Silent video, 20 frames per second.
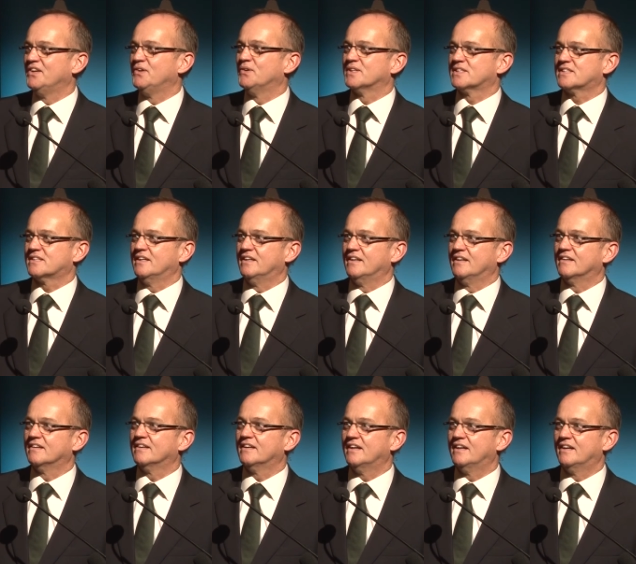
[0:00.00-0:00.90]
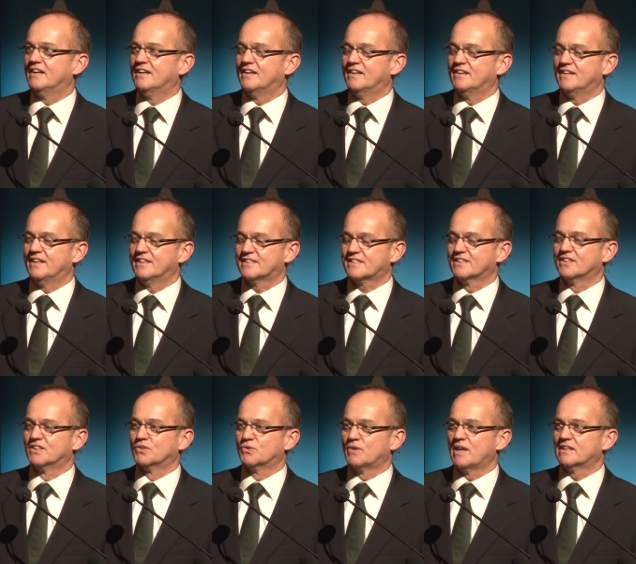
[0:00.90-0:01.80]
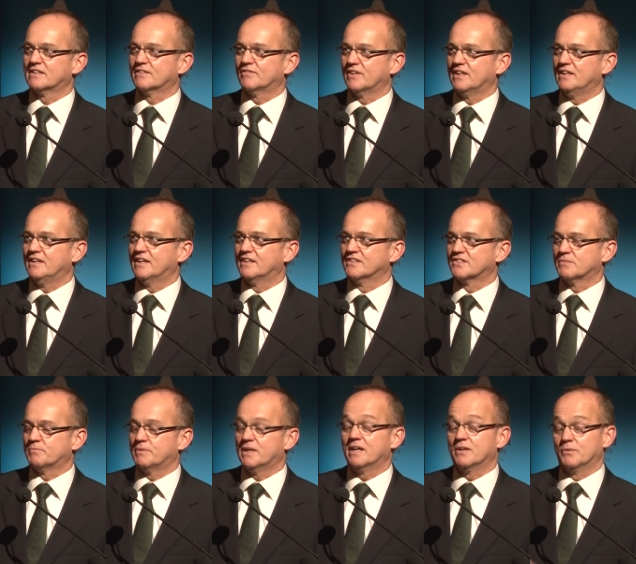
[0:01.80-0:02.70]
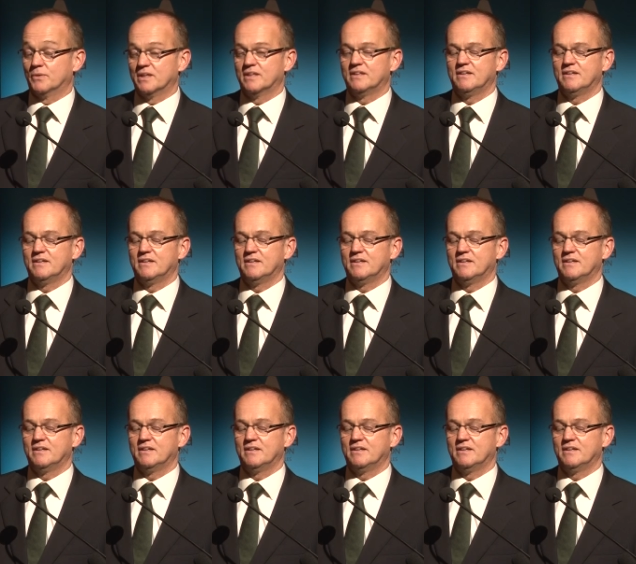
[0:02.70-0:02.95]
You are seeing uh, a still relatively young soprano, well,